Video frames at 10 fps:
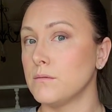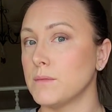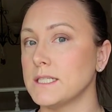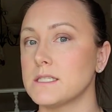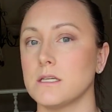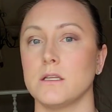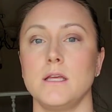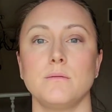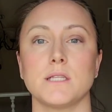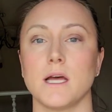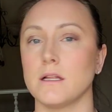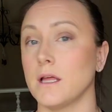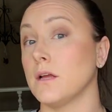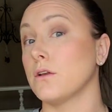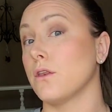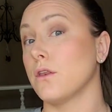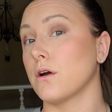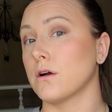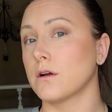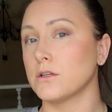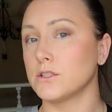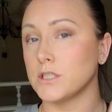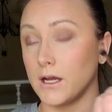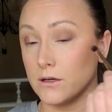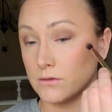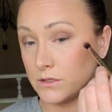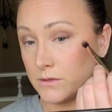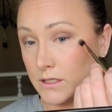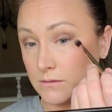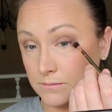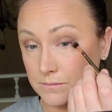but it still keeps that like dark shadow to it.